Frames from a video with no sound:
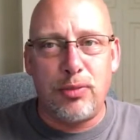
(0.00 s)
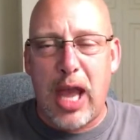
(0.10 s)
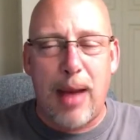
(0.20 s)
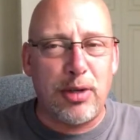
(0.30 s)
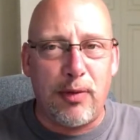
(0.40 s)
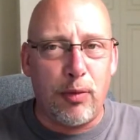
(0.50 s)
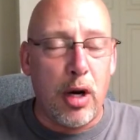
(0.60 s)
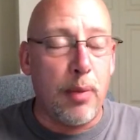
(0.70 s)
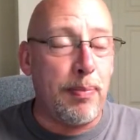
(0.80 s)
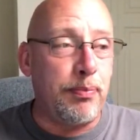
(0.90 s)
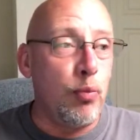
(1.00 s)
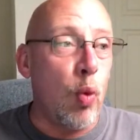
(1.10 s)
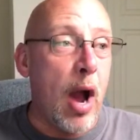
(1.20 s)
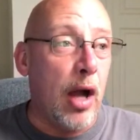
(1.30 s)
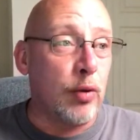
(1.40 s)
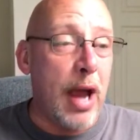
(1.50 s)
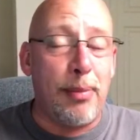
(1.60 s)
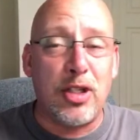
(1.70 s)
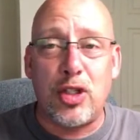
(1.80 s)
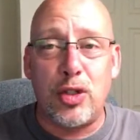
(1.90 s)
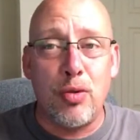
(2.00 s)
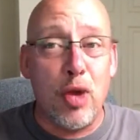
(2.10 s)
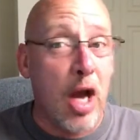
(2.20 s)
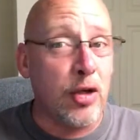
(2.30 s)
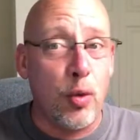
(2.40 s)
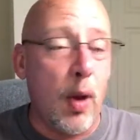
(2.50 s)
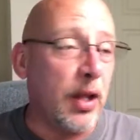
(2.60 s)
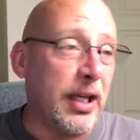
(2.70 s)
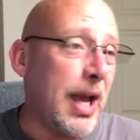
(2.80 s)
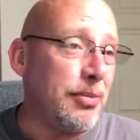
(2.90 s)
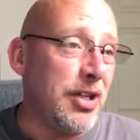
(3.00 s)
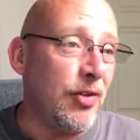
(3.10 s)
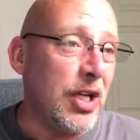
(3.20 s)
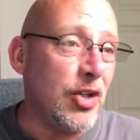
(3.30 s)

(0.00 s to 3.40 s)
Captive or wild rabbits do not do well in captivity,